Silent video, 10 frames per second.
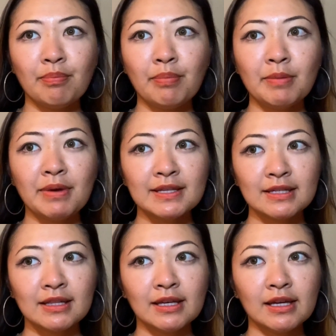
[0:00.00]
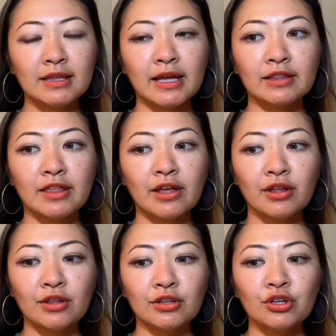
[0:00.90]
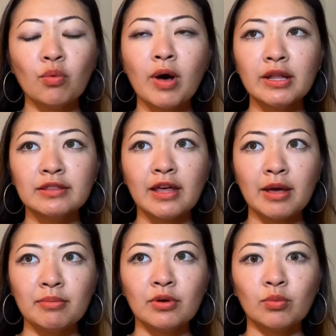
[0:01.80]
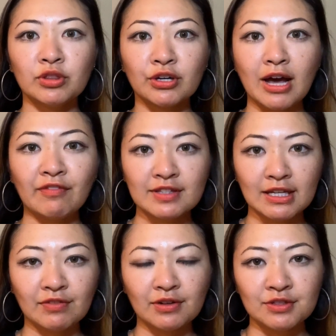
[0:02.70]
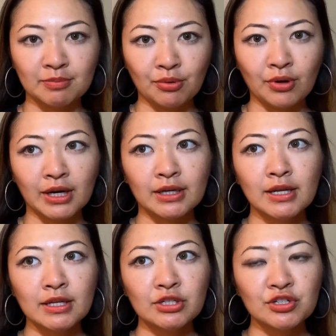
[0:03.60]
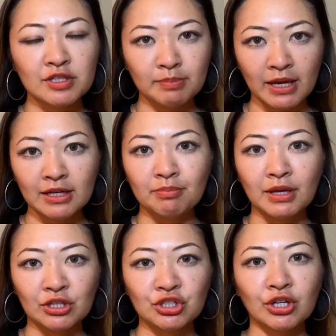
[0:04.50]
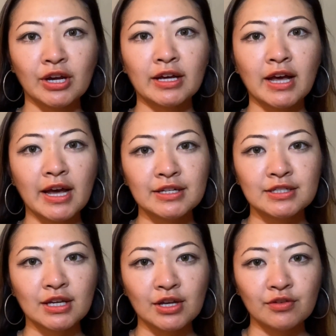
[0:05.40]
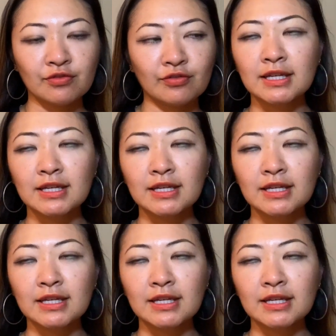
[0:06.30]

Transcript: But basically, like, you'll want them with their affidavit of support to just paint a picture and kind of